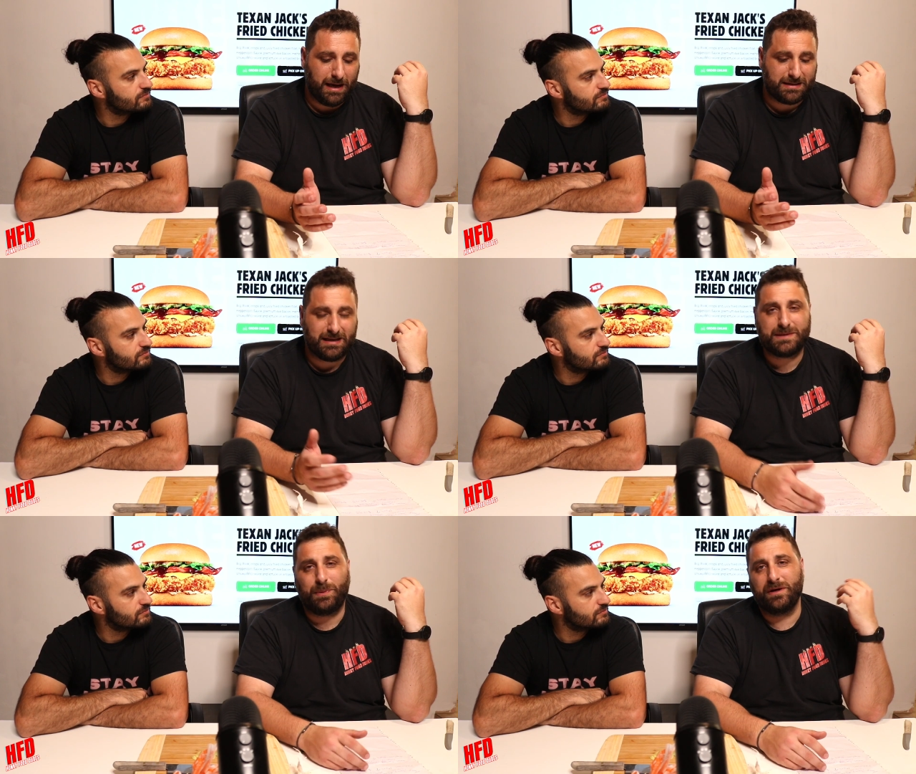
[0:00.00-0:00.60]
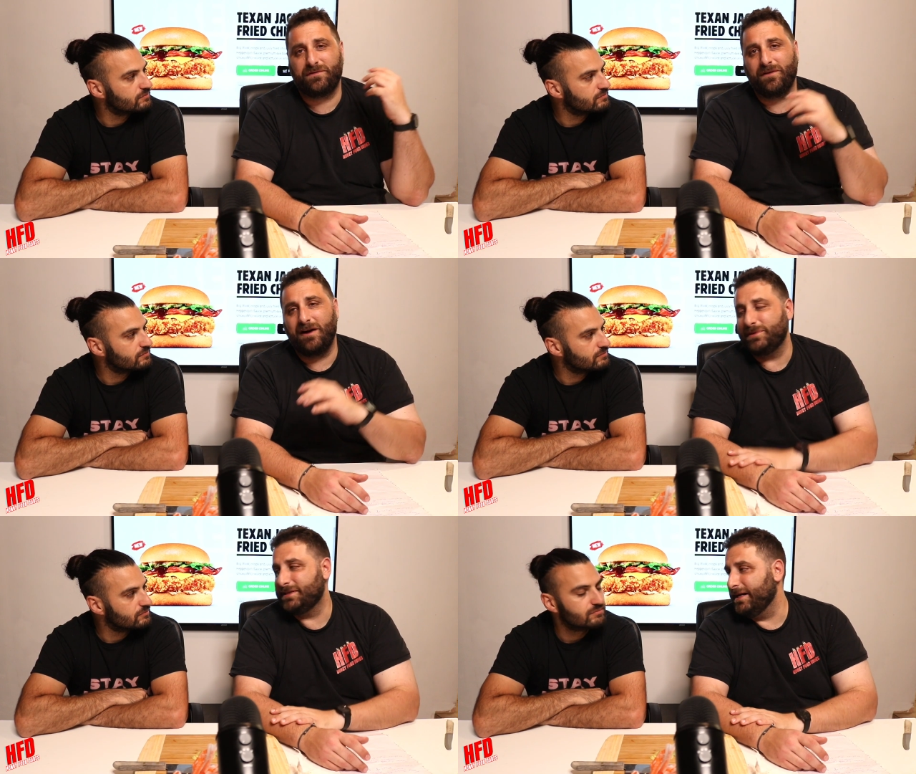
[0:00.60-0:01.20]

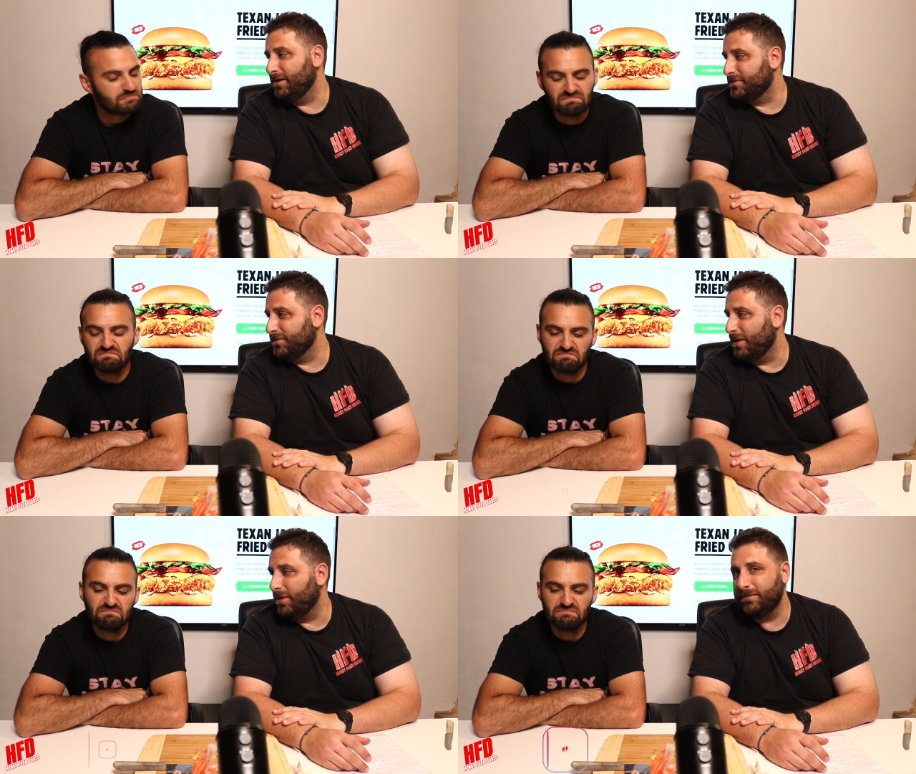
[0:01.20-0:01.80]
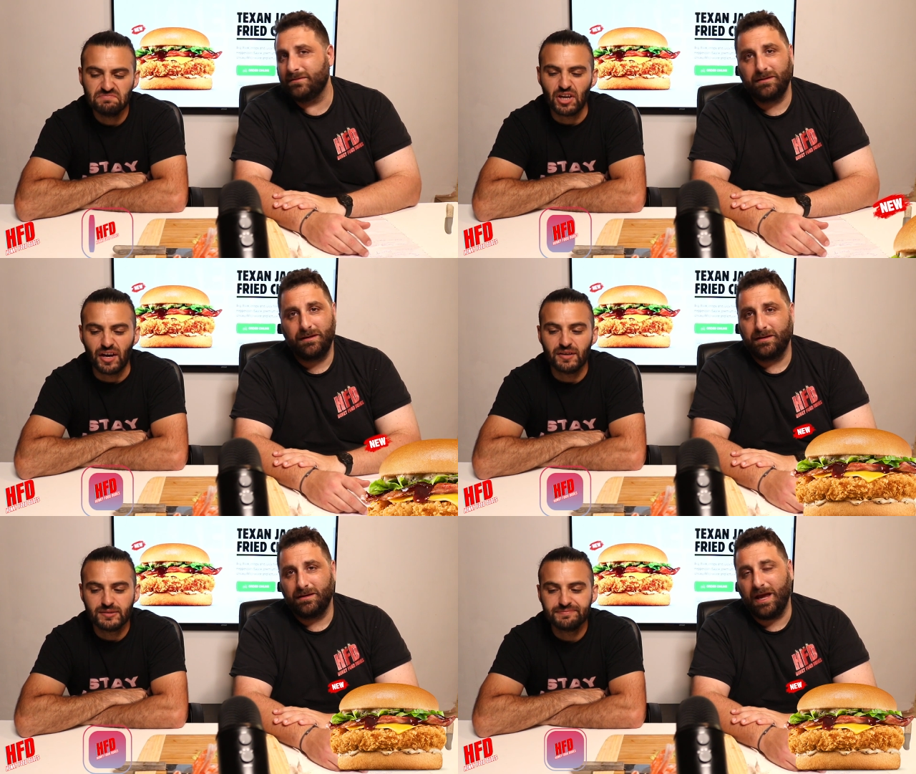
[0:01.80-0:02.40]
Speaker 1: 6.5 potatoes for that one.
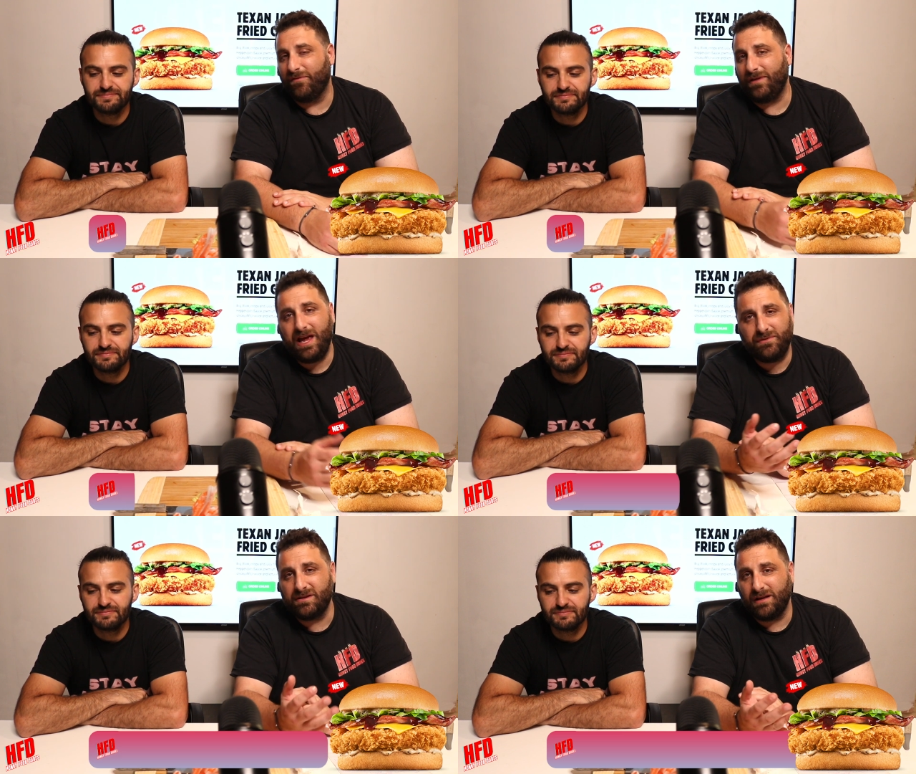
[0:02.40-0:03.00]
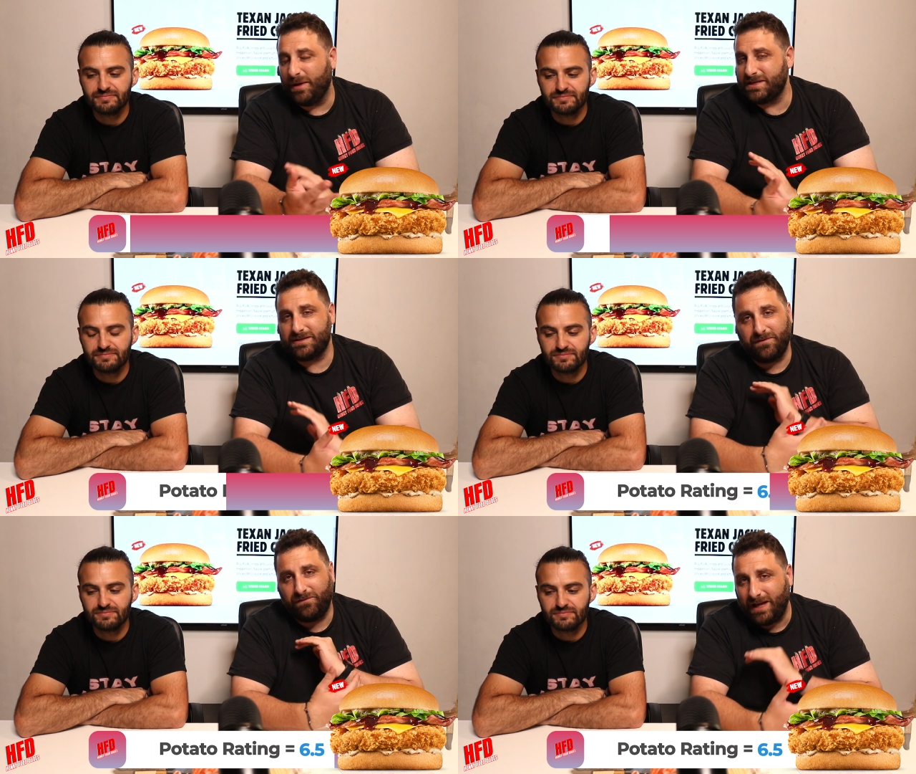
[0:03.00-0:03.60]
Yeah. Yeah, flavor, I was going
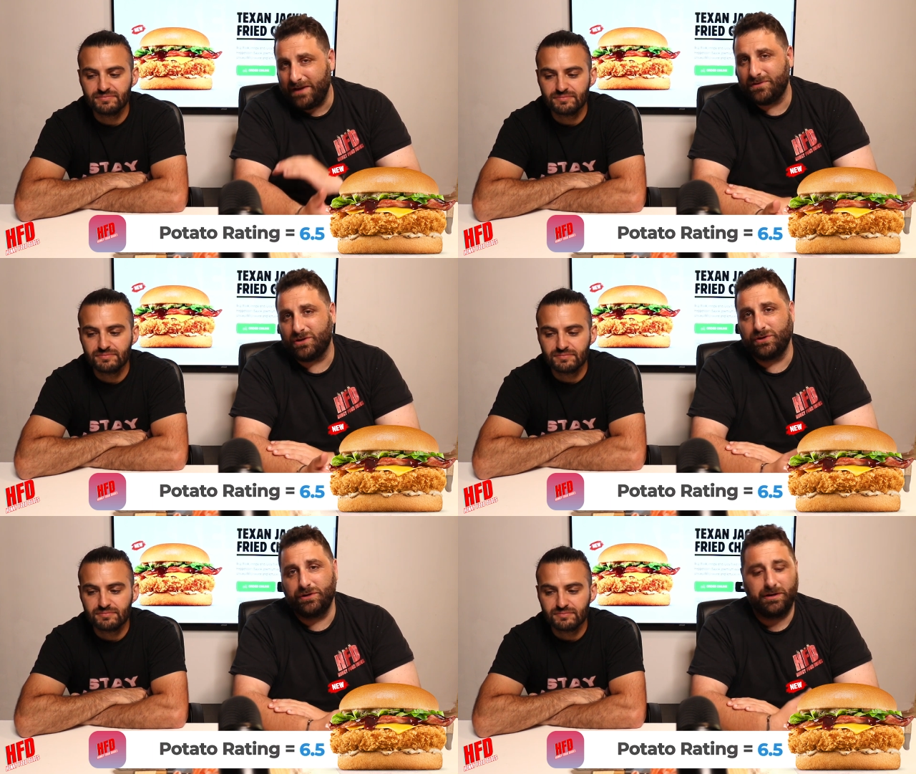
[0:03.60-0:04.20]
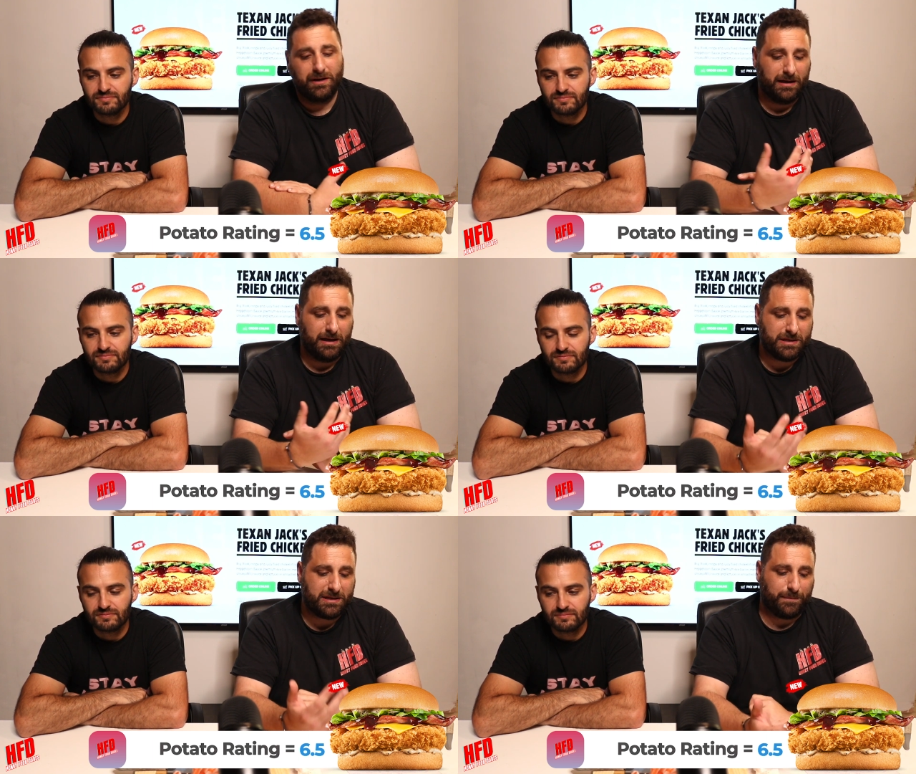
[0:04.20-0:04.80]
to say, flavor good.
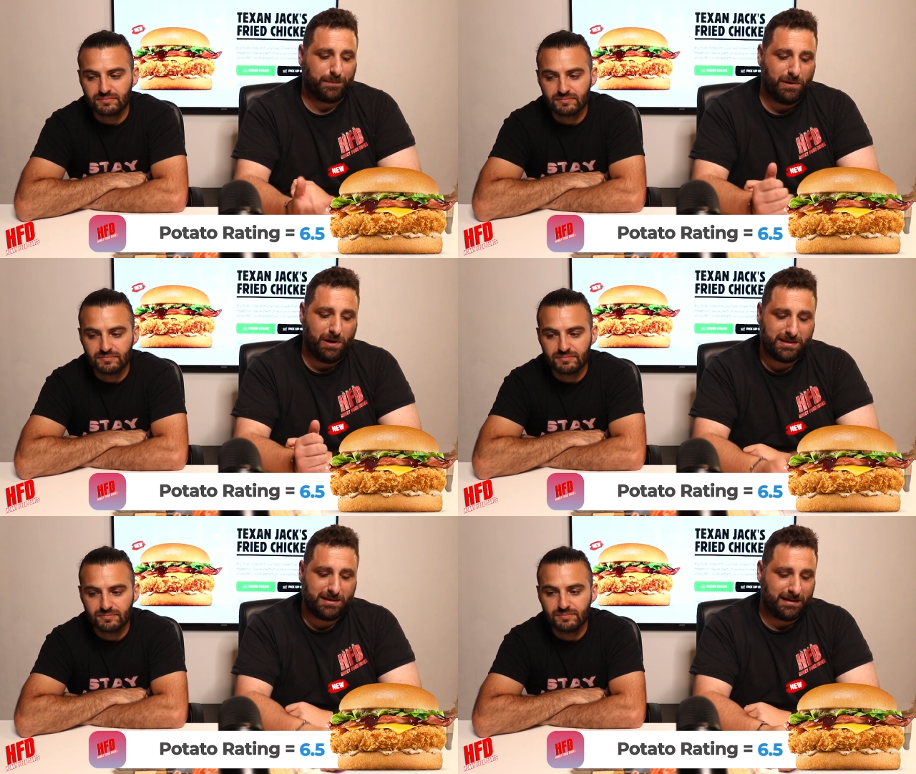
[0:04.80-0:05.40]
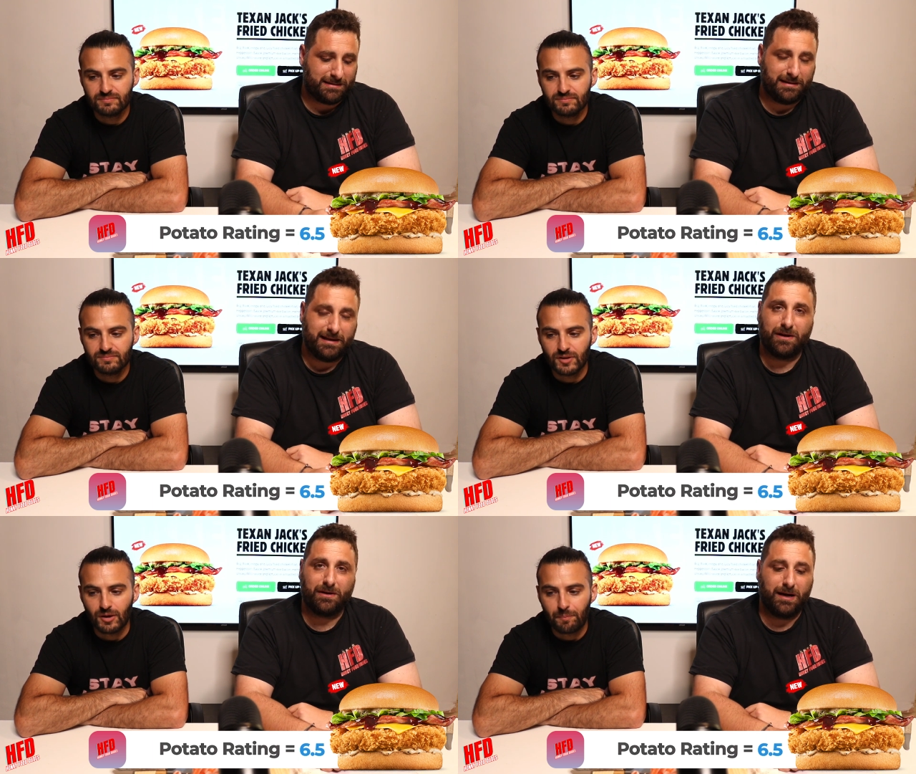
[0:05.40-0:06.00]
It's just the price that lets
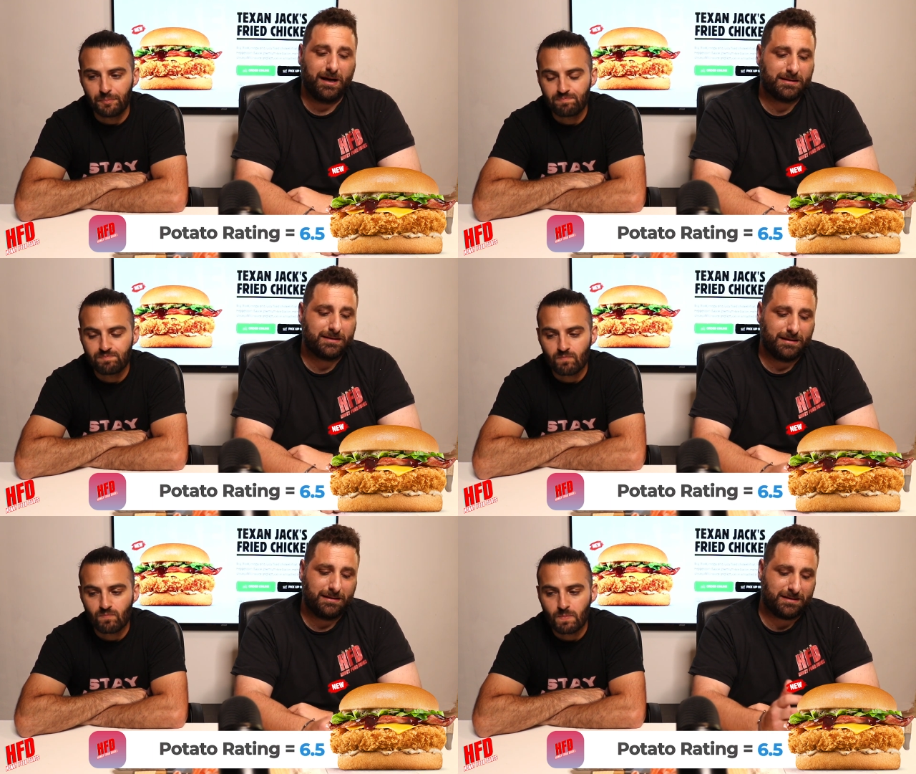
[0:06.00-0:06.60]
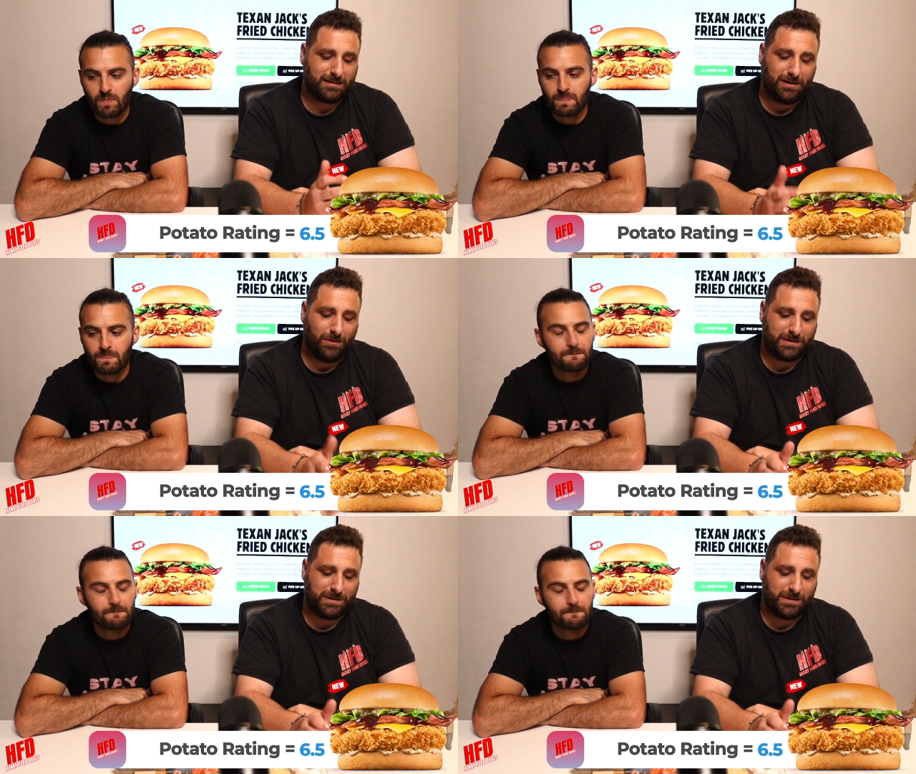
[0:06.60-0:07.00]
it down, guys. It's just so